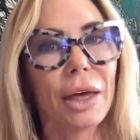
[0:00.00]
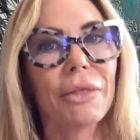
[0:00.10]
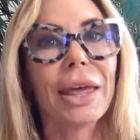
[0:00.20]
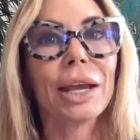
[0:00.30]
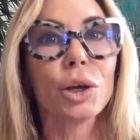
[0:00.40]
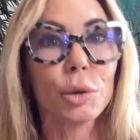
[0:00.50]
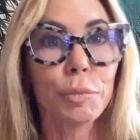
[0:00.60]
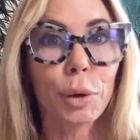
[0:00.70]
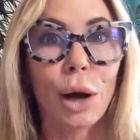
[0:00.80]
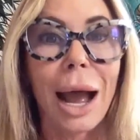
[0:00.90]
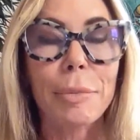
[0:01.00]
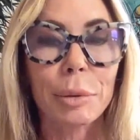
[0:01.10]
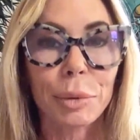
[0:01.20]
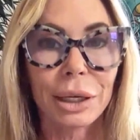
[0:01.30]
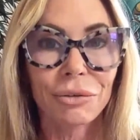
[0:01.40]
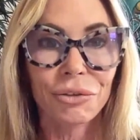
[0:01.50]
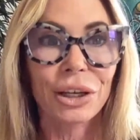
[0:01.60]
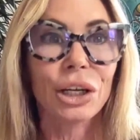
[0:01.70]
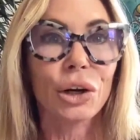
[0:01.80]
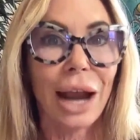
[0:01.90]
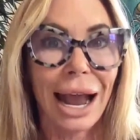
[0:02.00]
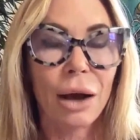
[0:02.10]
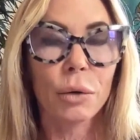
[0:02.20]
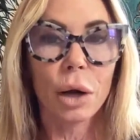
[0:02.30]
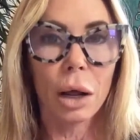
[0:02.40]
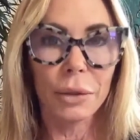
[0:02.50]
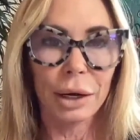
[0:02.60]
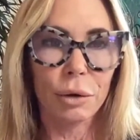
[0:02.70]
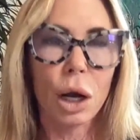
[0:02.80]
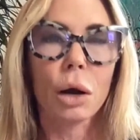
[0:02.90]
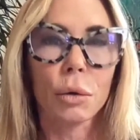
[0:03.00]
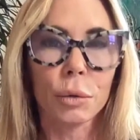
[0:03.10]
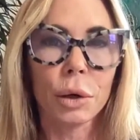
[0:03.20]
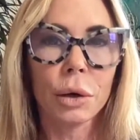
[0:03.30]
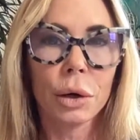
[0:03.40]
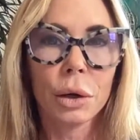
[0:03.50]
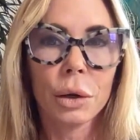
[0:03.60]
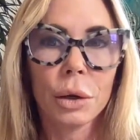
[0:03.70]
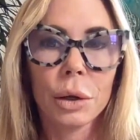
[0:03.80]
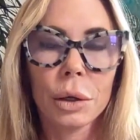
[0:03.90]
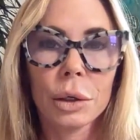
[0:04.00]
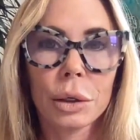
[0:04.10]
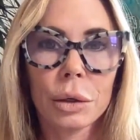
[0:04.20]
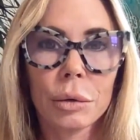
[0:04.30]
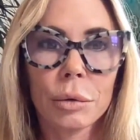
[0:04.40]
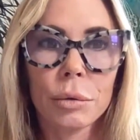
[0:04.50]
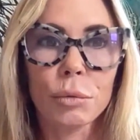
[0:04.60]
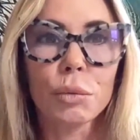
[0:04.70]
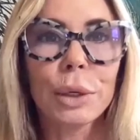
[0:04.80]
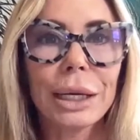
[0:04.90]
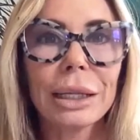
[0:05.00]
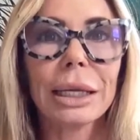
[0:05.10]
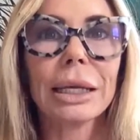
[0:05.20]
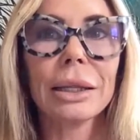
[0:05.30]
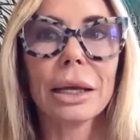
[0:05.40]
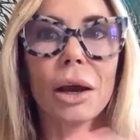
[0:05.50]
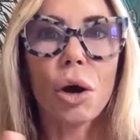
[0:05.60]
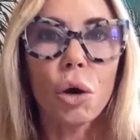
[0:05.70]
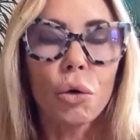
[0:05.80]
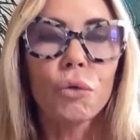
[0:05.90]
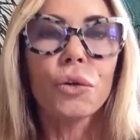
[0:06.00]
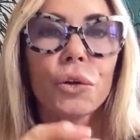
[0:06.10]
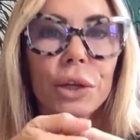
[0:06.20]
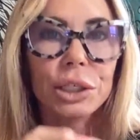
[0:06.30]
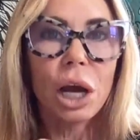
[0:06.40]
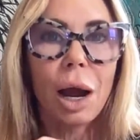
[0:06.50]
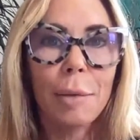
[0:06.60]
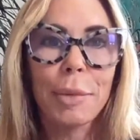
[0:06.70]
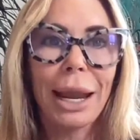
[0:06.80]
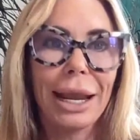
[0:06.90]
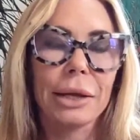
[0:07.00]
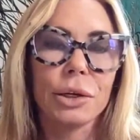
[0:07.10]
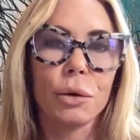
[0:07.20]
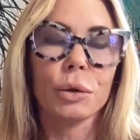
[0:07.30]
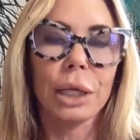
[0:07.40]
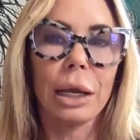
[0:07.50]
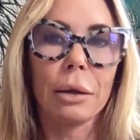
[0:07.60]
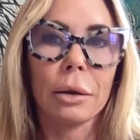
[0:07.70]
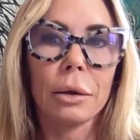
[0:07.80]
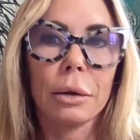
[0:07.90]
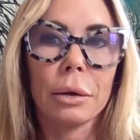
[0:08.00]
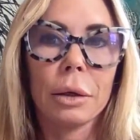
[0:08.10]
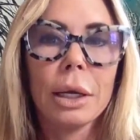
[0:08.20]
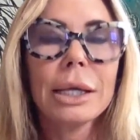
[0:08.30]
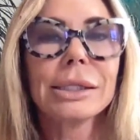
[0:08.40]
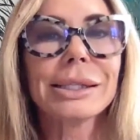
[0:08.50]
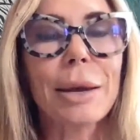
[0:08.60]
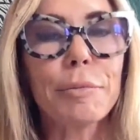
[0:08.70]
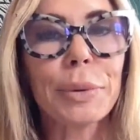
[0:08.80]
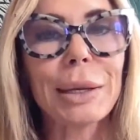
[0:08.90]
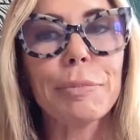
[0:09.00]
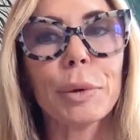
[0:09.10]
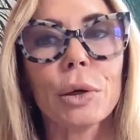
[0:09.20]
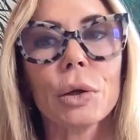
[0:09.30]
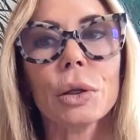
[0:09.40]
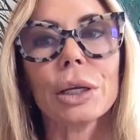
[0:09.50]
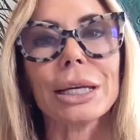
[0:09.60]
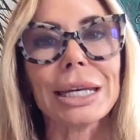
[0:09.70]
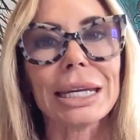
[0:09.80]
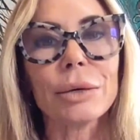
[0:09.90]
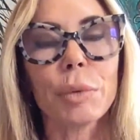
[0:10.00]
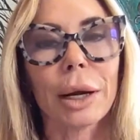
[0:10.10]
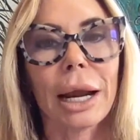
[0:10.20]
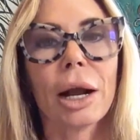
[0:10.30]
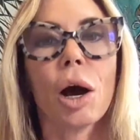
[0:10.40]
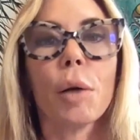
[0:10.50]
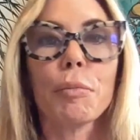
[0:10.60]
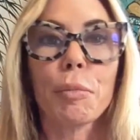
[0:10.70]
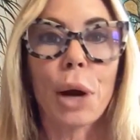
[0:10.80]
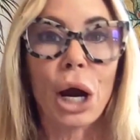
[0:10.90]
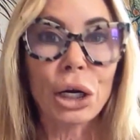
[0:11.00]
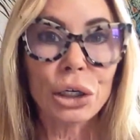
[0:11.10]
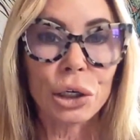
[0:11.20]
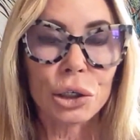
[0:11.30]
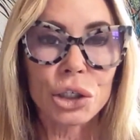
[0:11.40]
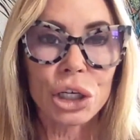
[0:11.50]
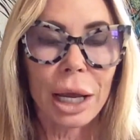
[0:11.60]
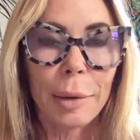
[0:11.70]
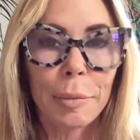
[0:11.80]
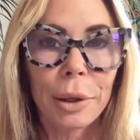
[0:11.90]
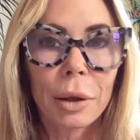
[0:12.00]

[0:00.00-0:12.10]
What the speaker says: that they could probably figure out on their own. Really over the top hand holding. Some people need what I call partnership,